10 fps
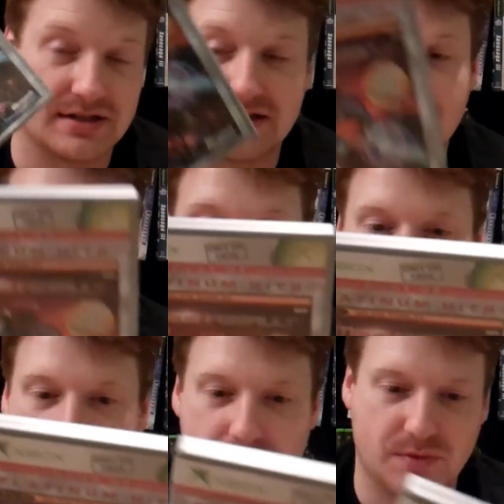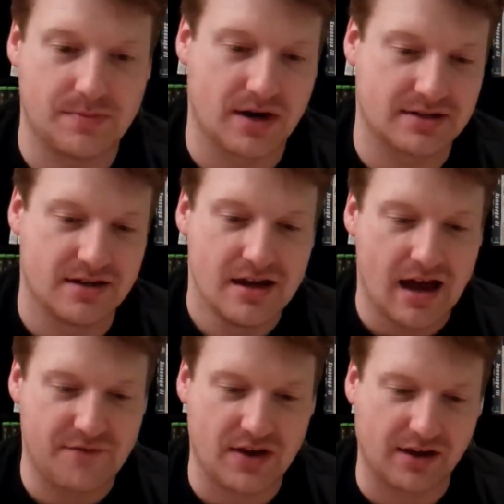and said, you know what, $3.
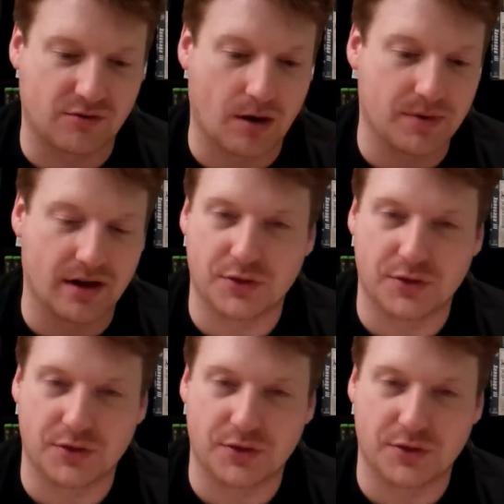I feel like Grub Gun.